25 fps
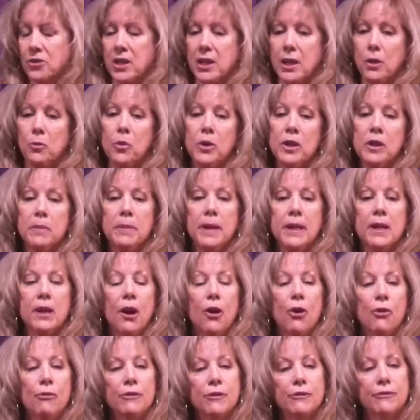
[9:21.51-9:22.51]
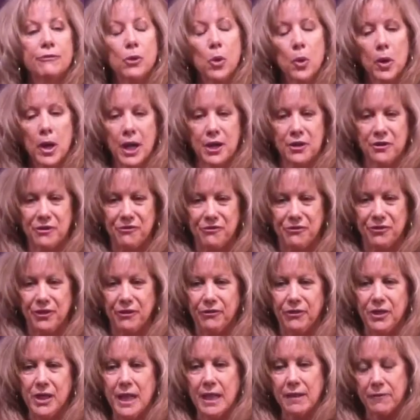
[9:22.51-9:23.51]
and it would have been over
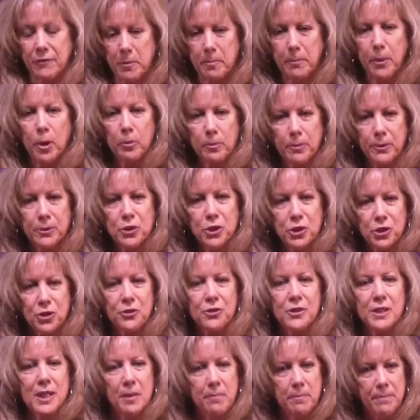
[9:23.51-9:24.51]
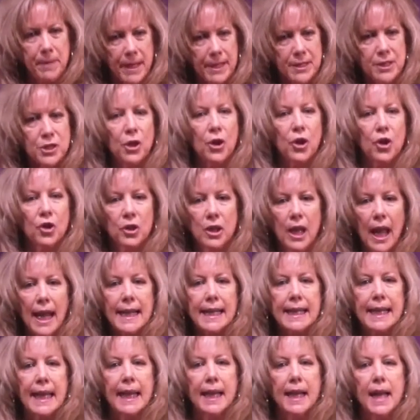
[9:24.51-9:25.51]
$450 if the purple shoes had been to her
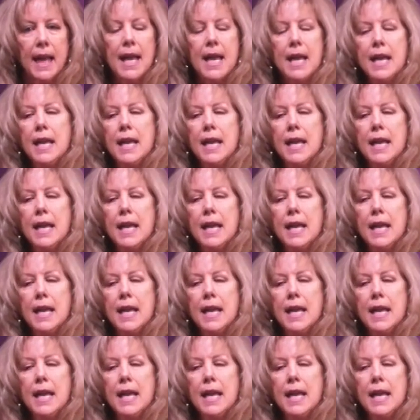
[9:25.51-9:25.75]
liking.